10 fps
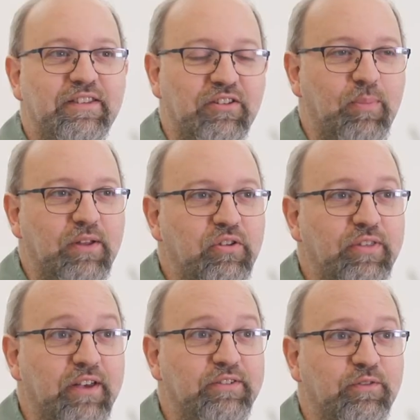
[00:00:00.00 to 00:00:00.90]
Since about
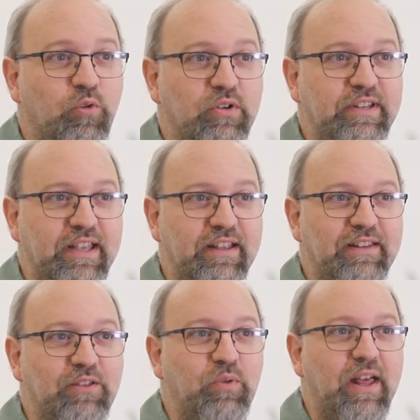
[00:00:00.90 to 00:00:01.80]
2014,
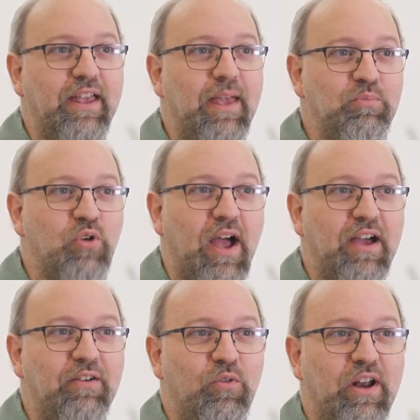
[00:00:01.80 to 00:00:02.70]
that's when I keep
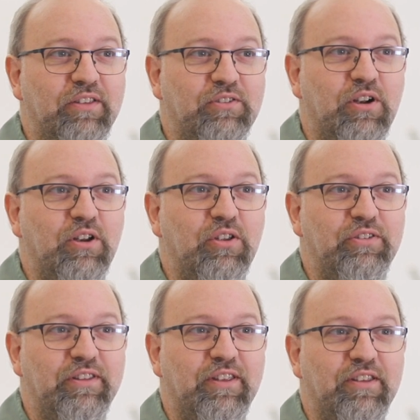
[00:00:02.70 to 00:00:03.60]
track of when I started
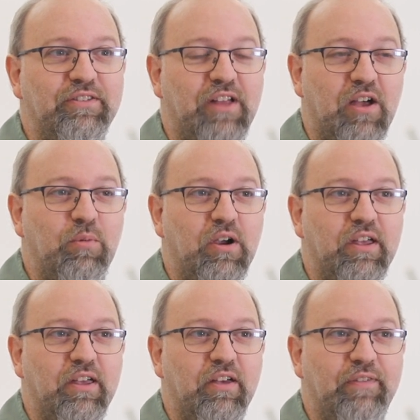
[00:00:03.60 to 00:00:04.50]
using the stock
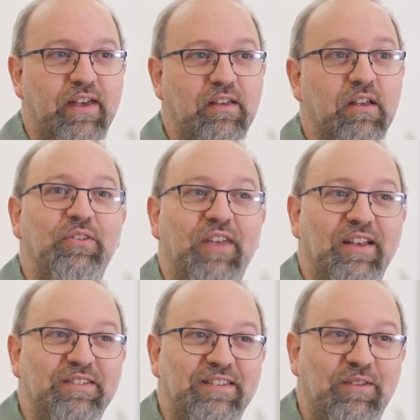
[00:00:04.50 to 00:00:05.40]
market event.
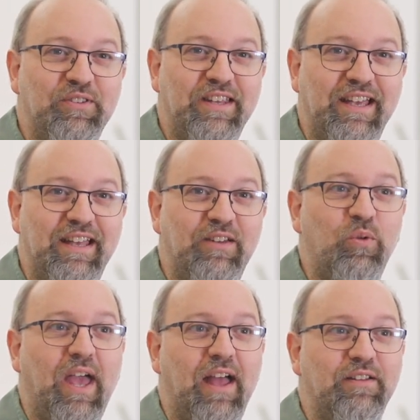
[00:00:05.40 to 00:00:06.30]
2017,
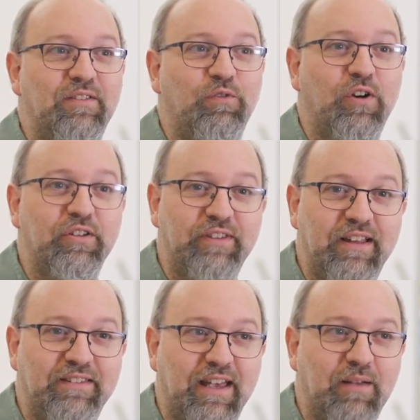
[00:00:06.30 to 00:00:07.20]
we had first
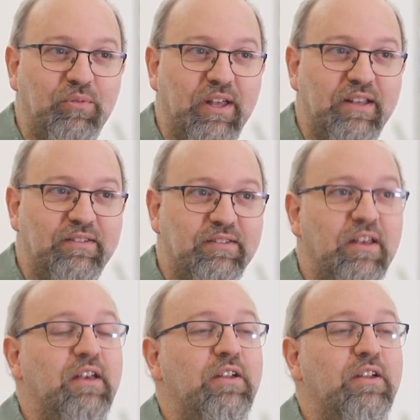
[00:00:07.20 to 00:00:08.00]
and second place.